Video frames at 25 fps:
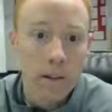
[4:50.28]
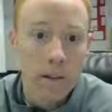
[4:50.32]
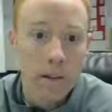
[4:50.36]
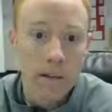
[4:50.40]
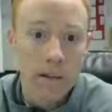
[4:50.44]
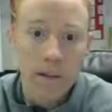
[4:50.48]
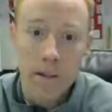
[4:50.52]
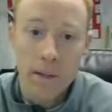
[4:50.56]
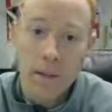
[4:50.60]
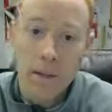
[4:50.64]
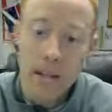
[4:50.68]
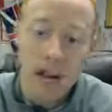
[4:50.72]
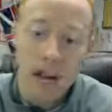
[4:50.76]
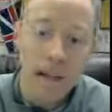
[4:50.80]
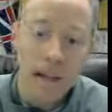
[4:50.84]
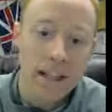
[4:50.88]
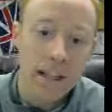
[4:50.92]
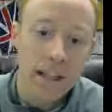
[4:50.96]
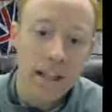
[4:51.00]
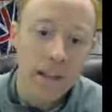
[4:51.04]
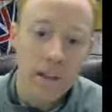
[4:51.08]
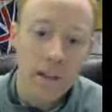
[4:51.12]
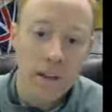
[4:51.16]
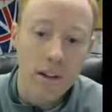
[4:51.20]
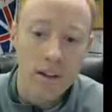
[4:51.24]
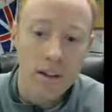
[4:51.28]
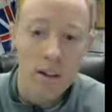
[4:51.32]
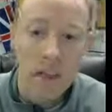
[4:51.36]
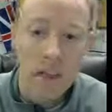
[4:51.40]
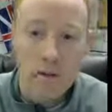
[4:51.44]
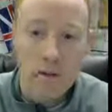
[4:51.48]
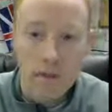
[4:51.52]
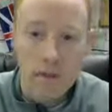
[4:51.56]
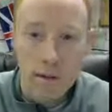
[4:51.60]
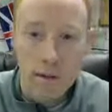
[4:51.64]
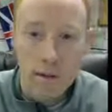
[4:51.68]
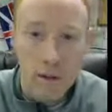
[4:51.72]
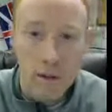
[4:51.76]
Some key ideas in the
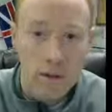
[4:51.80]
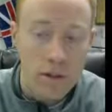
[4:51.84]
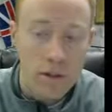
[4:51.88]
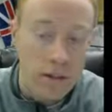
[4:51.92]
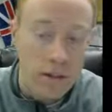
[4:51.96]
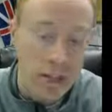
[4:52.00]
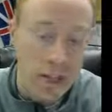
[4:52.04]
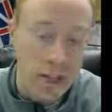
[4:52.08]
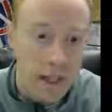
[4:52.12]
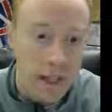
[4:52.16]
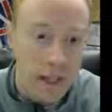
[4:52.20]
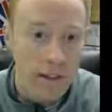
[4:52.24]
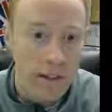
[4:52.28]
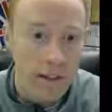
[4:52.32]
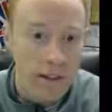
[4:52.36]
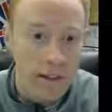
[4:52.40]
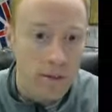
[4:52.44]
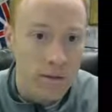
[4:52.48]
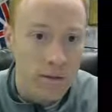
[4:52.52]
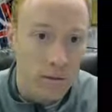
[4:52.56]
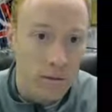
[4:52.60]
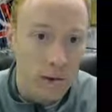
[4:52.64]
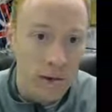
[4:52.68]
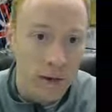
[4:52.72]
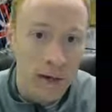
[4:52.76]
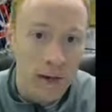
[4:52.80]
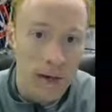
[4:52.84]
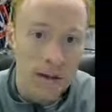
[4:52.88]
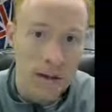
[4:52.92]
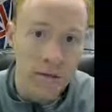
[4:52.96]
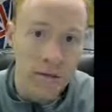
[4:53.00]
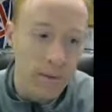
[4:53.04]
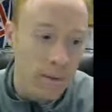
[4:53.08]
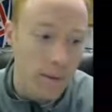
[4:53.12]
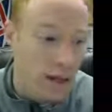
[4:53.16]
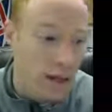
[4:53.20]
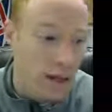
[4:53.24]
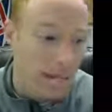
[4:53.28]
Industrial Revolution, again, these were kind
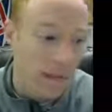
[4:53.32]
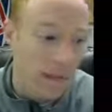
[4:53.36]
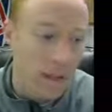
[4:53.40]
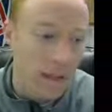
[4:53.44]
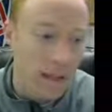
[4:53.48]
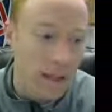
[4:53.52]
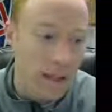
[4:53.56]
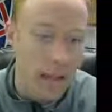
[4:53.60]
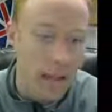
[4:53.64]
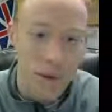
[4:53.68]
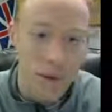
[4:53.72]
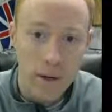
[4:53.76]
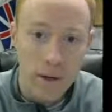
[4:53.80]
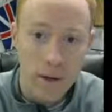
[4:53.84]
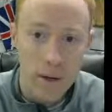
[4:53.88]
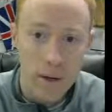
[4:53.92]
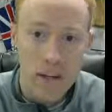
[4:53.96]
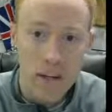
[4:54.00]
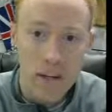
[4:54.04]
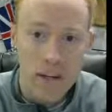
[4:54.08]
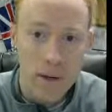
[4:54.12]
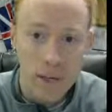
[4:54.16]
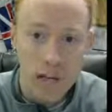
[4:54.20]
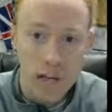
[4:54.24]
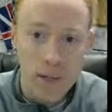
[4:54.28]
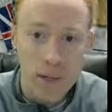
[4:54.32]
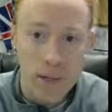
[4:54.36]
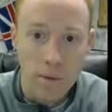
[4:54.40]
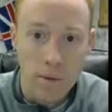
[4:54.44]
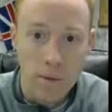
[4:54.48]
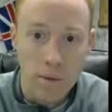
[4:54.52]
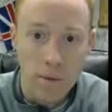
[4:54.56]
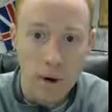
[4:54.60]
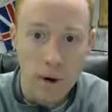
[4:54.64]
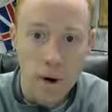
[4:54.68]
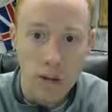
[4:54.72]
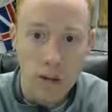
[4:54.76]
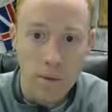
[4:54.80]
of made by Eli Whitney.
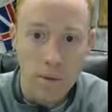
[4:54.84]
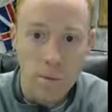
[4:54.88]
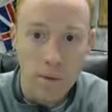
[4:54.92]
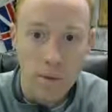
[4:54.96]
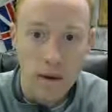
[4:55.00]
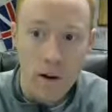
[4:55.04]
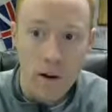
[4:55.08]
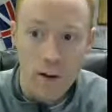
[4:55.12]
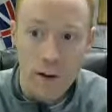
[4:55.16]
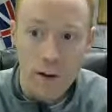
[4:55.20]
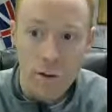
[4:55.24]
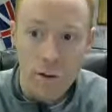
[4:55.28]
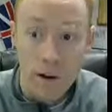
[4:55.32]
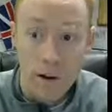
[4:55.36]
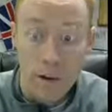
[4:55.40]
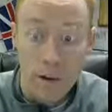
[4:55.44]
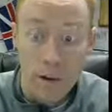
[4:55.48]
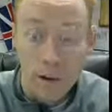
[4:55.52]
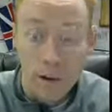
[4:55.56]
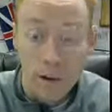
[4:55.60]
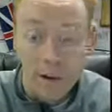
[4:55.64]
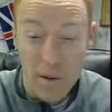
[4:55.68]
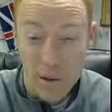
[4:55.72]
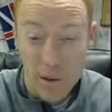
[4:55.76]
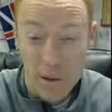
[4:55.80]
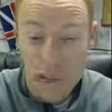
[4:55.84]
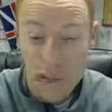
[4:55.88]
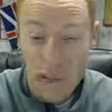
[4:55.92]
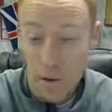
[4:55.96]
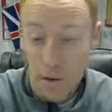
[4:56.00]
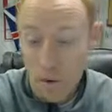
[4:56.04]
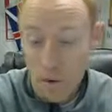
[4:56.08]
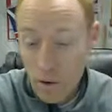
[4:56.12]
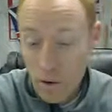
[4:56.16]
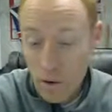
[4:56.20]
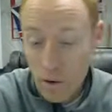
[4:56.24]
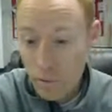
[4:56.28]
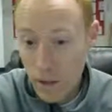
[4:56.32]
Interchangeable parts that were made by machine
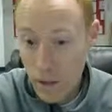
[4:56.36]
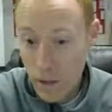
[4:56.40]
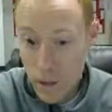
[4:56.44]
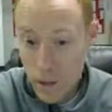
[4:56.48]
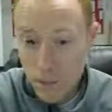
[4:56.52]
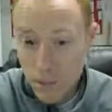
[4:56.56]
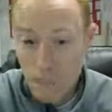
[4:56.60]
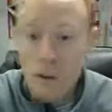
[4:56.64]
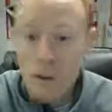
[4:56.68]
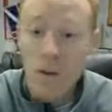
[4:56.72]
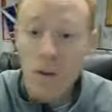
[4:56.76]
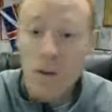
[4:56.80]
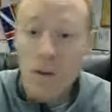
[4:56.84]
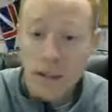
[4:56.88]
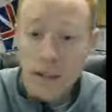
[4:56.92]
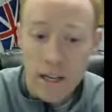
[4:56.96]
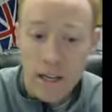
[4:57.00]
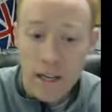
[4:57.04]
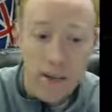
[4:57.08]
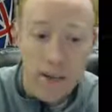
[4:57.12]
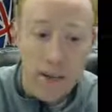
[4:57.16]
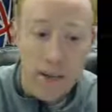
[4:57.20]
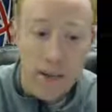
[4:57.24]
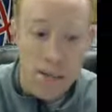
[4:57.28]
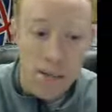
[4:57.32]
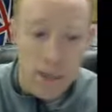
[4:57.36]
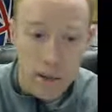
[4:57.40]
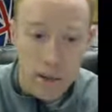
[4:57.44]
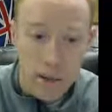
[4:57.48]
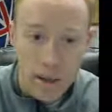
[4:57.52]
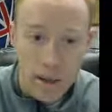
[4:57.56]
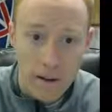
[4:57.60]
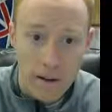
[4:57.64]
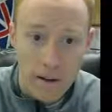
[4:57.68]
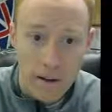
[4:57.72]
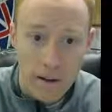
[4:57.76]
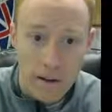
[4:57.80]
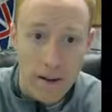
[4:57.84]
that were replaceable, easy to
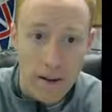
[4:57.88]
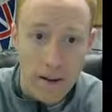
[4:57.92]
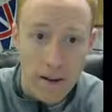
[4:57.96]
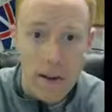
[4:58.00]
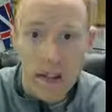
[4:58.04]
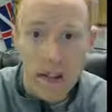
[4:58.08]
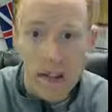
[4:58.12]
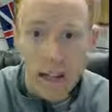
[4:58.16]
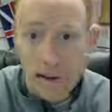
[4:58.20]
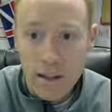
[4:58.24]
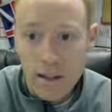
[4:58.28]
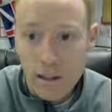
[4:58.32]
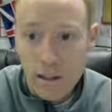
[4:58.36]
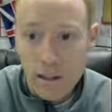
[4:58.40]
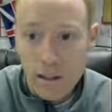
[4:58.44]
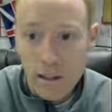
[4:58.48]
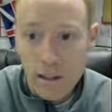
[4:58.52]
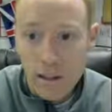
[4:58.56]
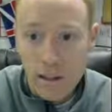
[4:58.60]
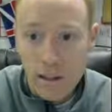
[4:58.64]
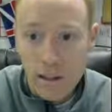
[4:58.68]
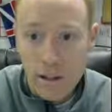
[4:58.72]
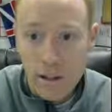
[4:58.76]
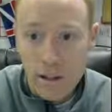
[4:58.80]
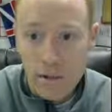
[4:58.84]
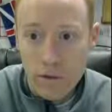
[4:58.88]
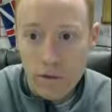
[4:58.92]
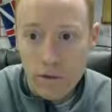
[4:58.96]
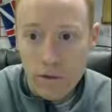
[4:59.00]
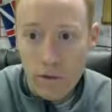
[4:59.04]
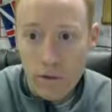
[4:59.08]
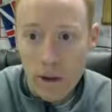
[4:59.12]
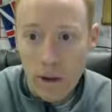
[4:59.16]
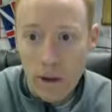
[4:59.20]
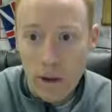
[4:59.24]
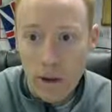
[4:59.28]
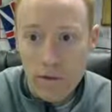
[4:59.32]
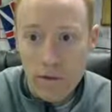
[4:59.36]
pick, easy to
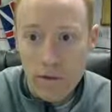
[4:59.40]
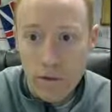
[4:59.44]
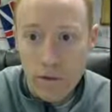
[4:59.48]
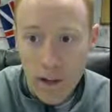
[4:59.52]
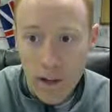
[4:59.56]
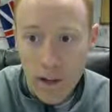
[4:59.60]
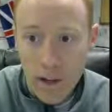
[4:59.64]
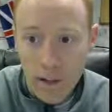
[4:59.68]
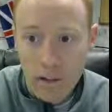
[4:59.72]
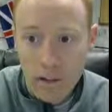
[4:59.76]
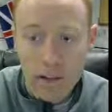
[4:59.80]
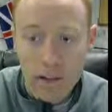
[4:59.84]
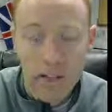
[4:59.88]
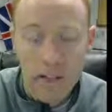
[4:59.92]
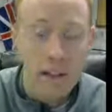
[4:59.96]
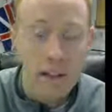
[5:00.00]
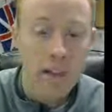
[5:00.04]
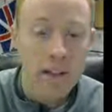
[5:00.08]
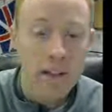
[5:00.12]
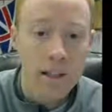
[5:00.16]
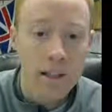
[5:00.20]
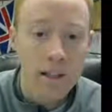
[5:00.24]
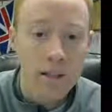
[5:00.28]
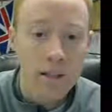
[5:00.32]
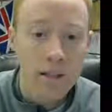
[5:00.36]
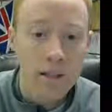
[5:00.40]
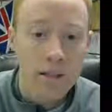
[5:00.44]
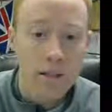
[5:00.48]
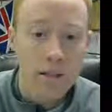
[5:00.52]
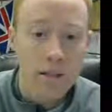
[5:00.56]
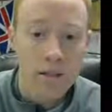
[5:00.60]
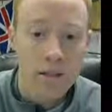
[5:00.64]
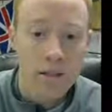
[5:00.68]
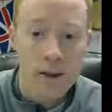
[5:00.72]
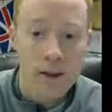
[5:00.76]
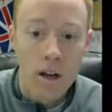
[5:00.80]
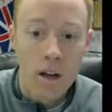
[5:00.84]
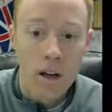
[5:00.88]
fix, easy
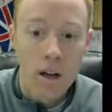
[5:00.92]
to